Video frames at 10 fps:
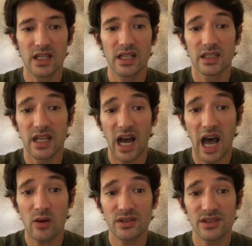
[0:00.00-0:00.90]
The
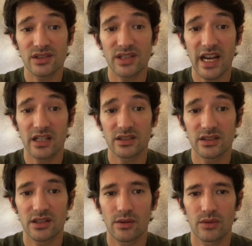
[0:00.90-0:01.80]
house
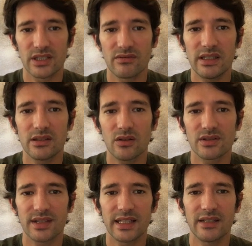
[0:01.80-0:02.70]
stares through its
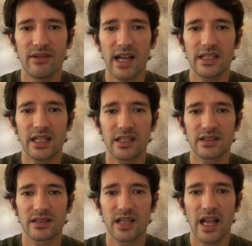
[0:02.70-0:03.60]
windows at the
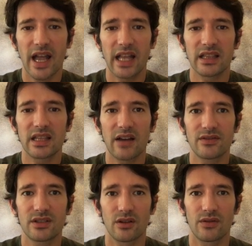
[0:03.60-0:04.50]
vineyards and
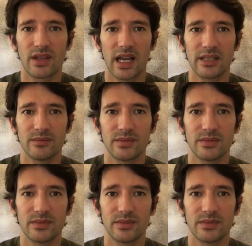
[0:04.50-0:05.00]
tufts of time.